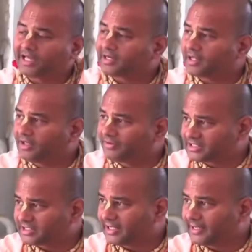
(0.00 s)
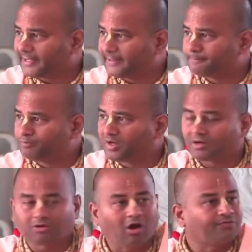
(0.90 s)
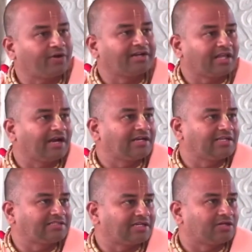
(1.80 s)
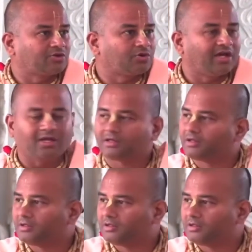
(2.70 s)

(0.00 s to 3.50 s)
uh, there he was uh, uh, confronting, and he said, "Today